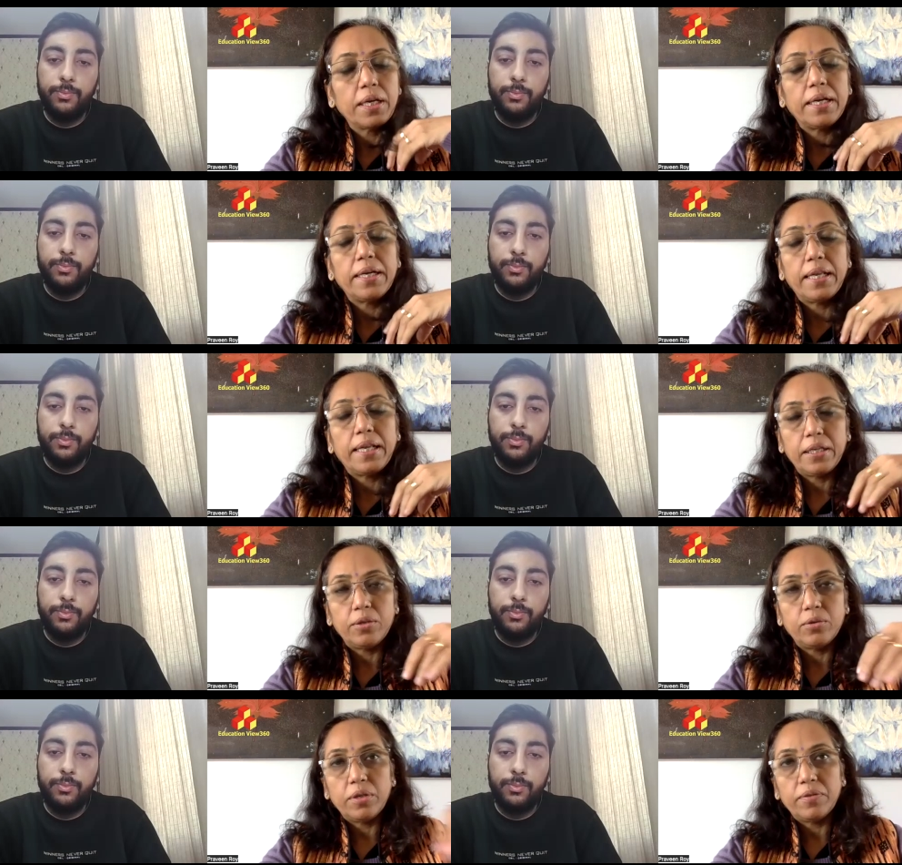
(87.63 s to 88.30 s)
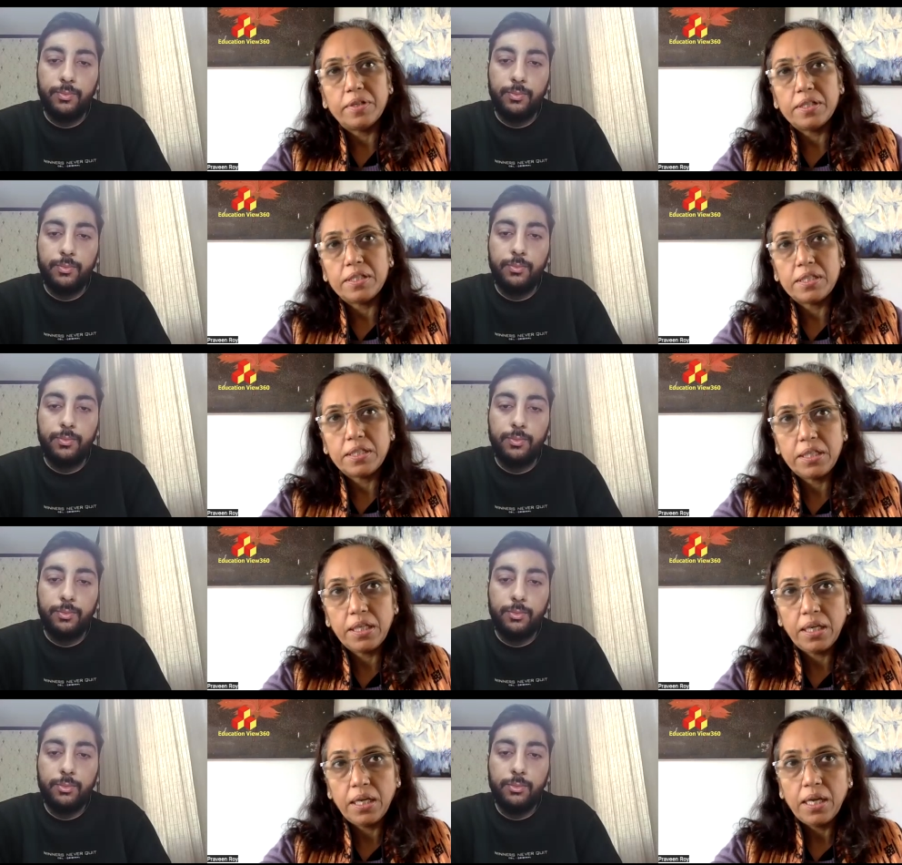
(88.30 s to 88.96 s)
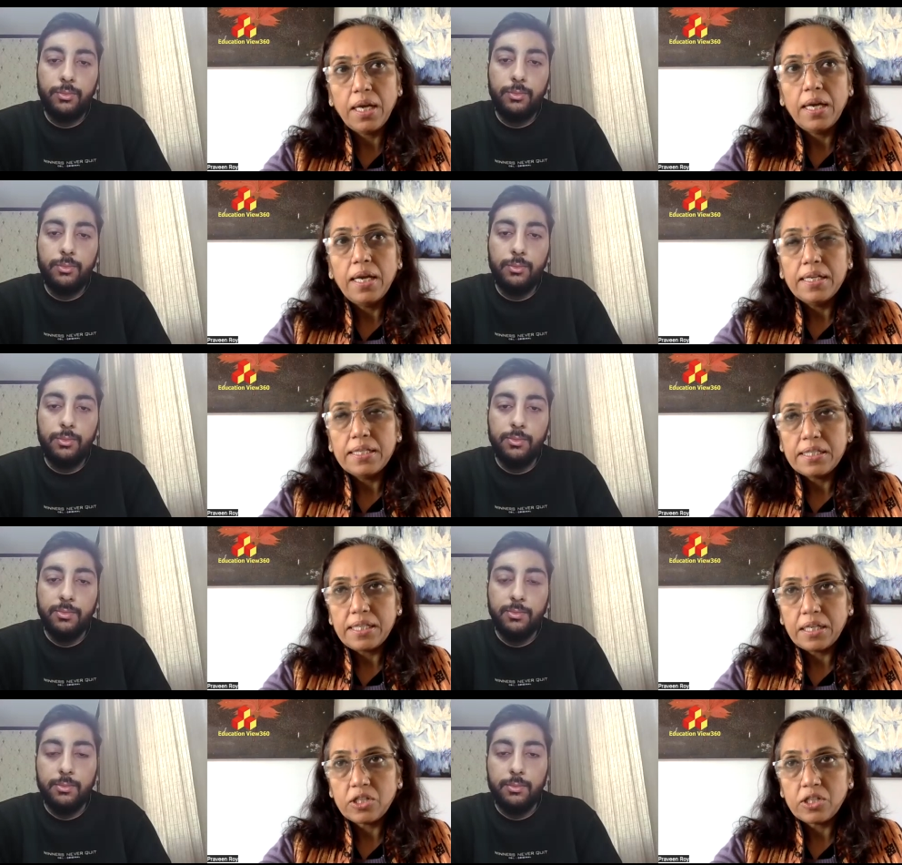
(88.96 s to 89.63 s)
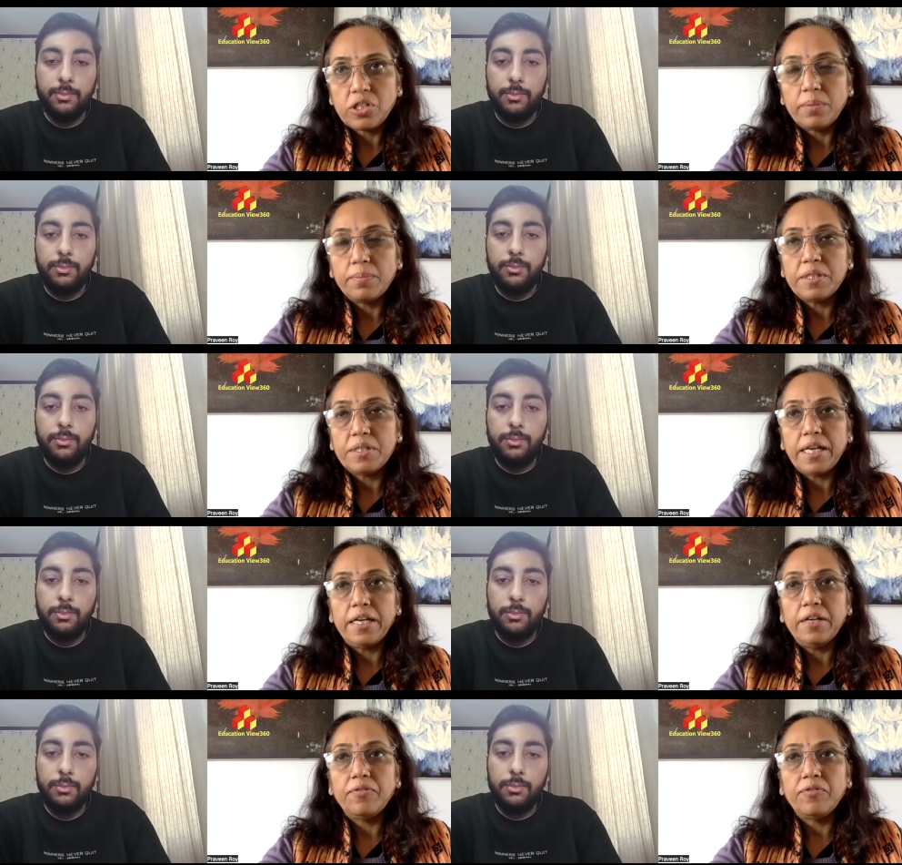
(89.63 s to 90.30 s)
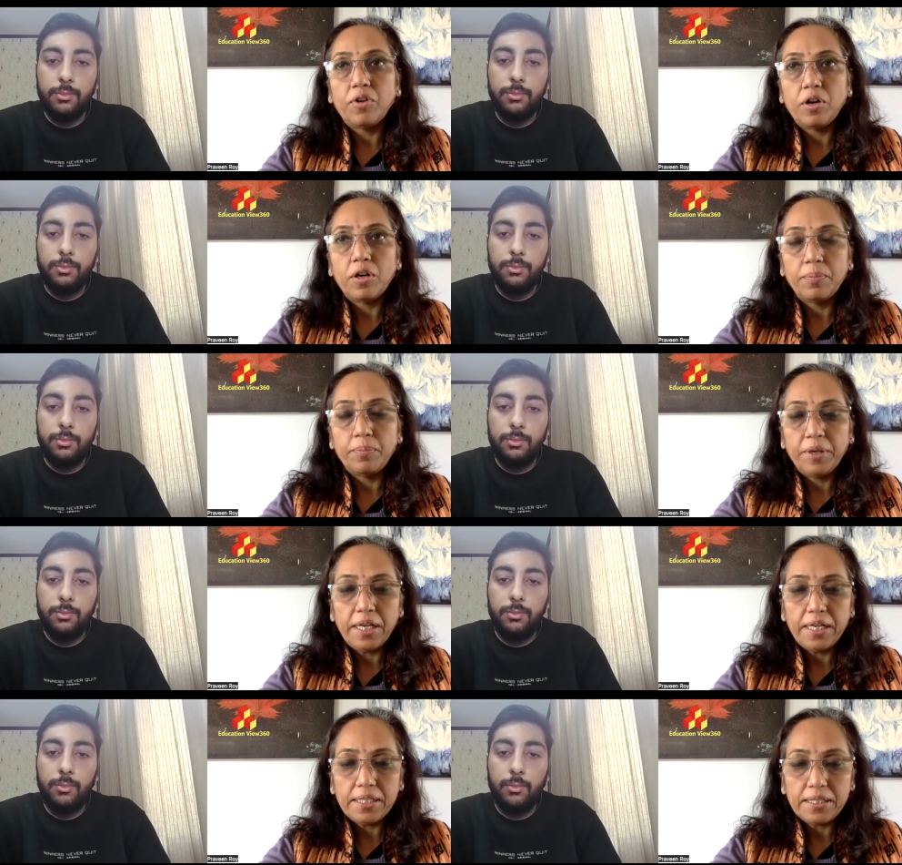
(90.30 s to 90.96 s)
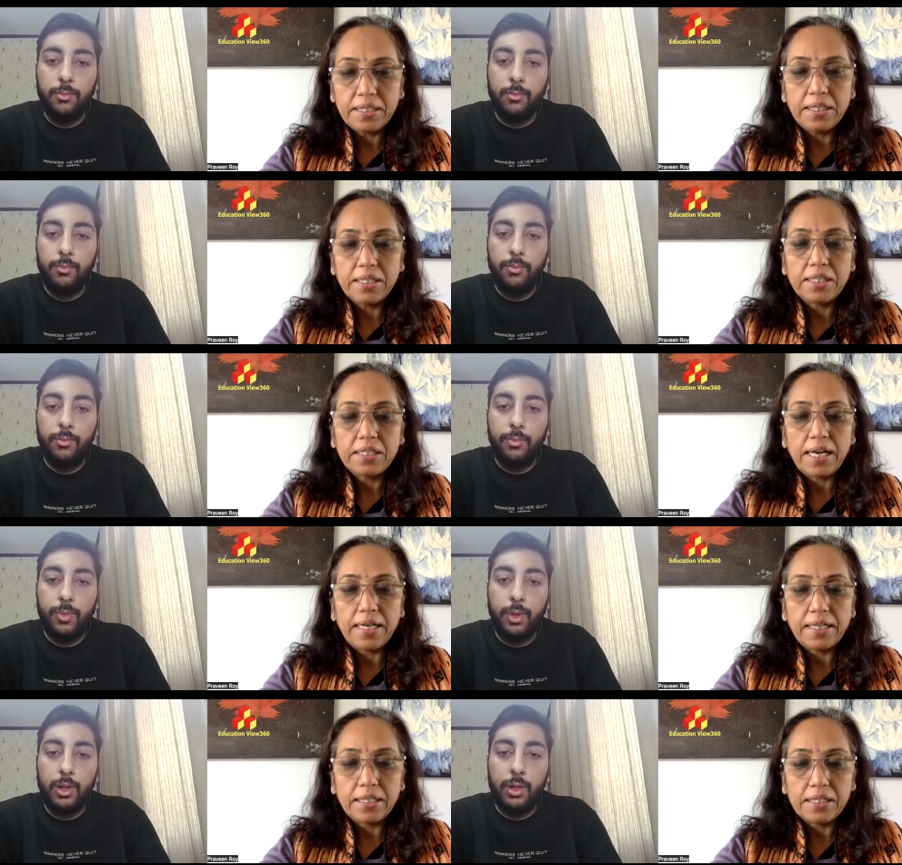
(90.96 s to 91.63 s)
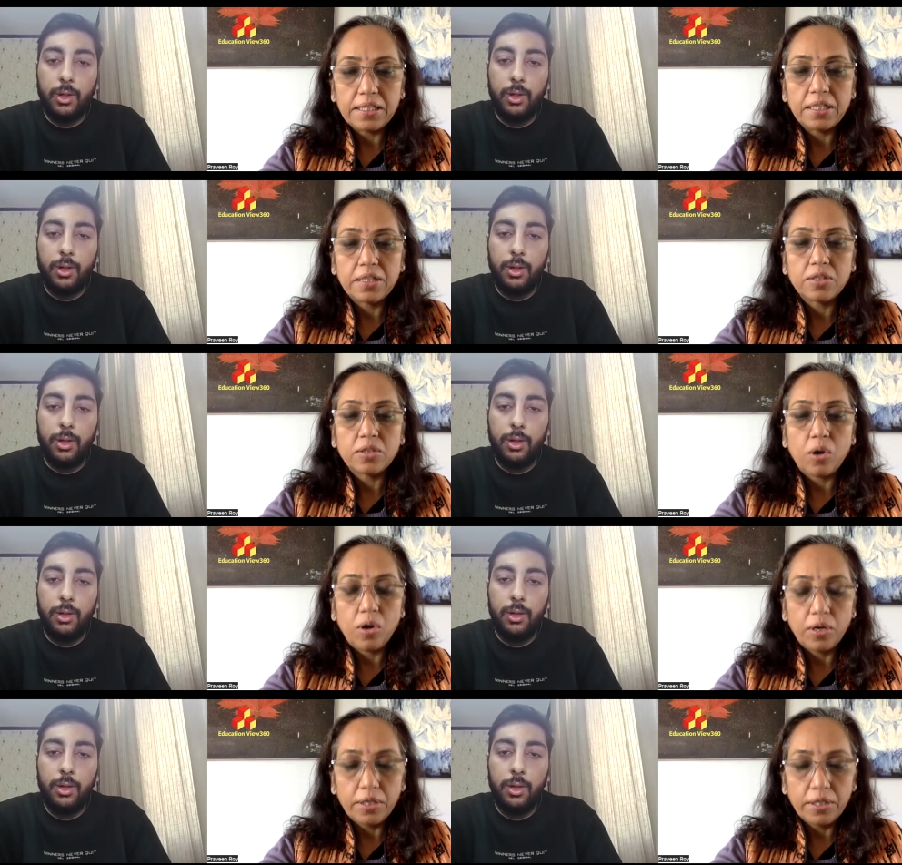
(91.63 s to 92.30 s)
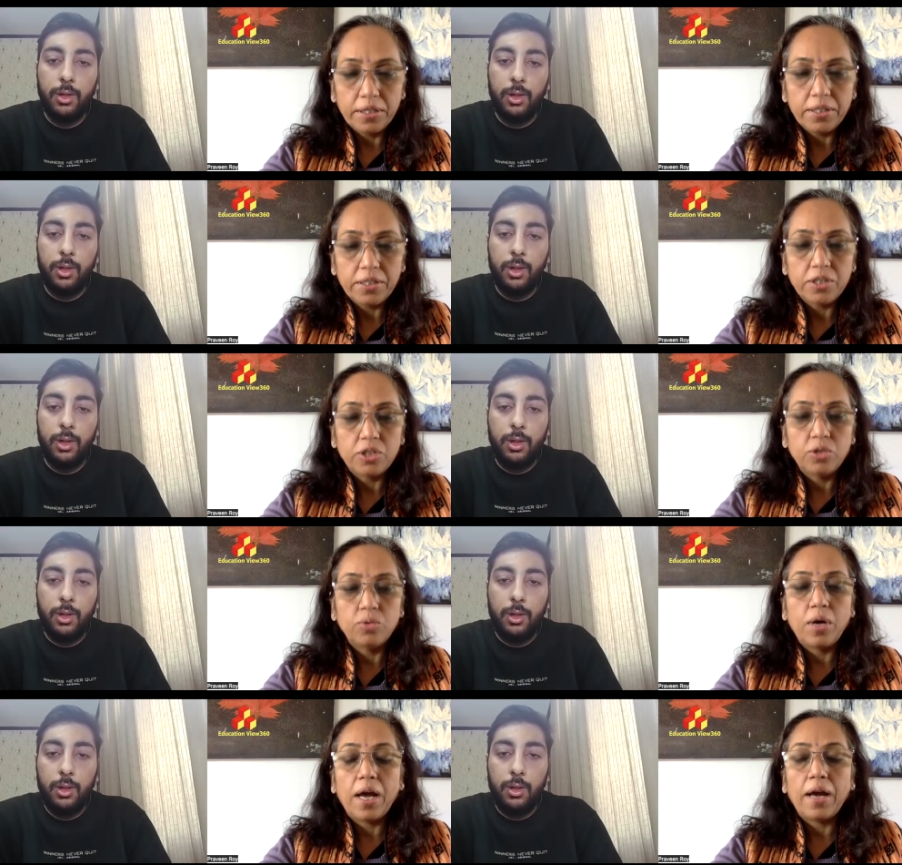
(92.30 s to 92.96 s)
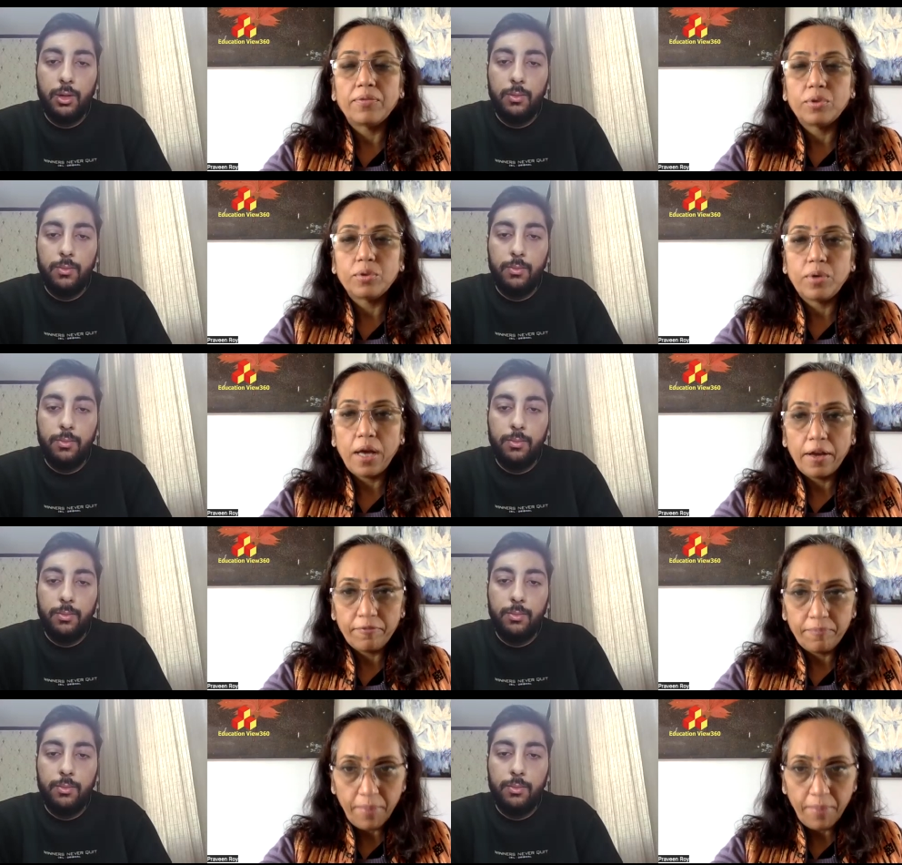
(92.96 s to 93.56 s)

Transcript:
Speaker 1: at delhi university saksham said for bsc statistics honors you have to have